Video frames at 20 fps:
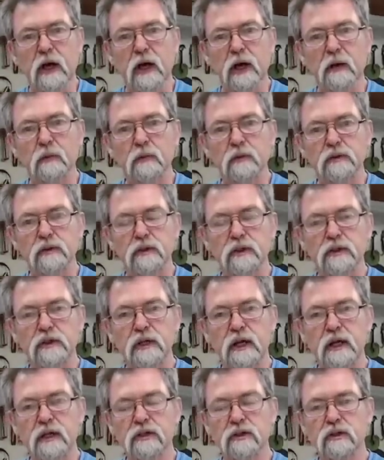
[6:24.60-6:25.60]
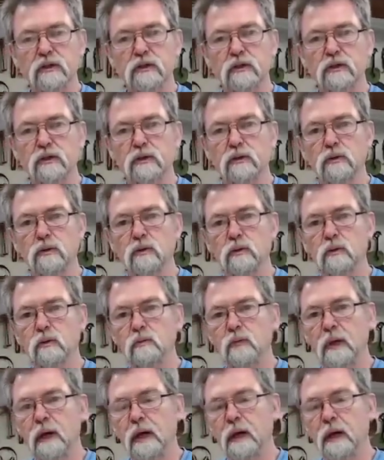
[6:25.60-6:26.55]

I would suggest you